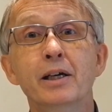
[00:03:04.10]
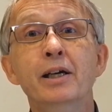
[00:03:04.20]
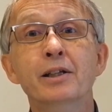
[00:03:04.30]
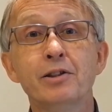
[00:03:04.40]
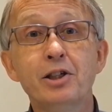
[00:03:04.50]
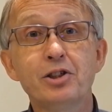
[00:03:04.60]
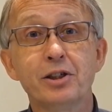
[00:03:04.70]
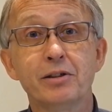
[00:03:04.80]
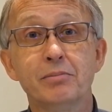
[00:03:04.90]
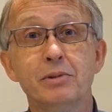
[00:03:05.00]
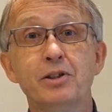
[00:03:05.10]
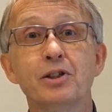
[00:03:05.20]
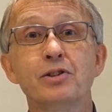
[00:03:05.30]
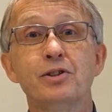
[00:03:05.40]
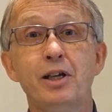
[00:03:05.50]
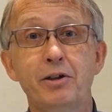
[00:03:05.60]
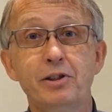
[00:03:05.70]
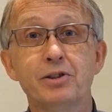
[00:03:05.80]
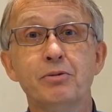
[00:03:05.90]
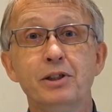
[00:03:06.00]
In addition, there is a
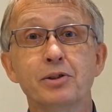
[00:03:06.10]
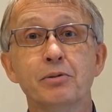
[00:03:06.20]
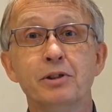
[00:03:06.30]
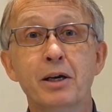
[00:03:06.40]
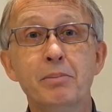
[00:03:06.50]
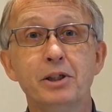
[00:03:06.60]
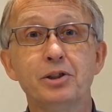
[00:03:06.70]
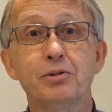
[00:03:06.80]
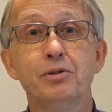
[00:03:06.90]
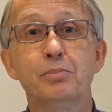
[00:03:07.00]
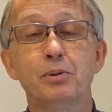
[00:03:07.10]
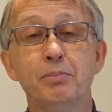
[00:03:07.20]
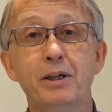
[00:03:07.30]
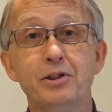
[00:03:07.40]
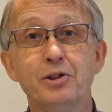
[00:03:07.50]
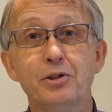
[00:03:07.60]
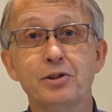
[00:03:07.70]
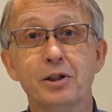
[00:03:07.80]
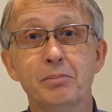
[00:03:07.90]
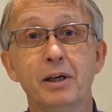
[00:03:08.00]
serious risk of damage to the propeller
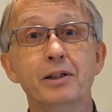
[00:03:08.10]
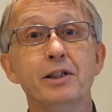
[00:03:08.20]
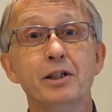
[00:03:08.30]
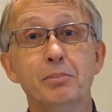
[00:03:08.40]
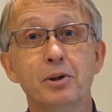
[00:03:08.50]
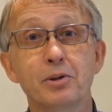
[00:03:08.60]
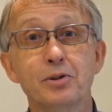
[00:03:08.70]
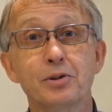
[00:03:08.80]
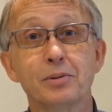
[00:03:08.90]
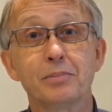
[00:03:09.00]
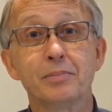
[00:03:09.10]
system and the gearbox.